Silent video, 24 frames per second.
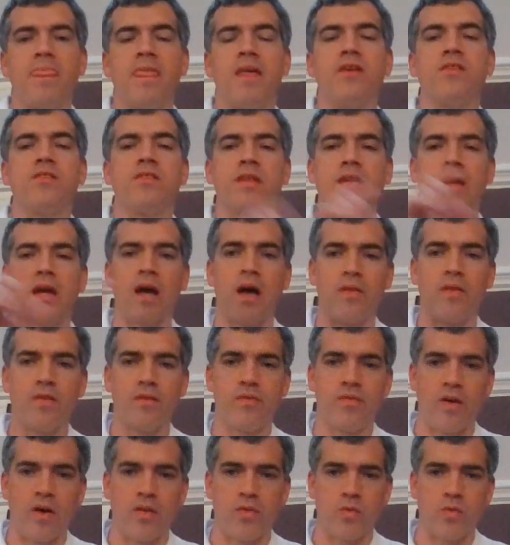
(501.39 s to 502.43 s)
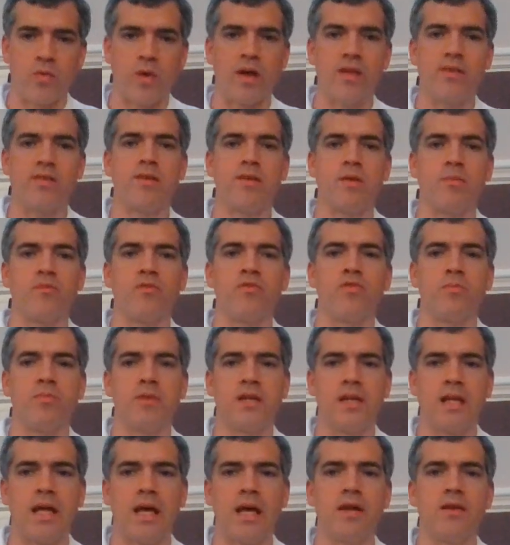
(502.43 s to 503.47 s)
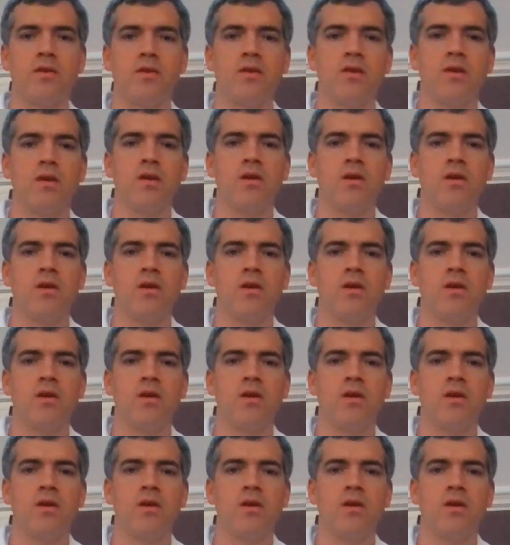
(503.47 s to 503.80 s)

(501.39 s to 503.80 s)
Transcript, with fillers: is that God the Father raised him from the dead.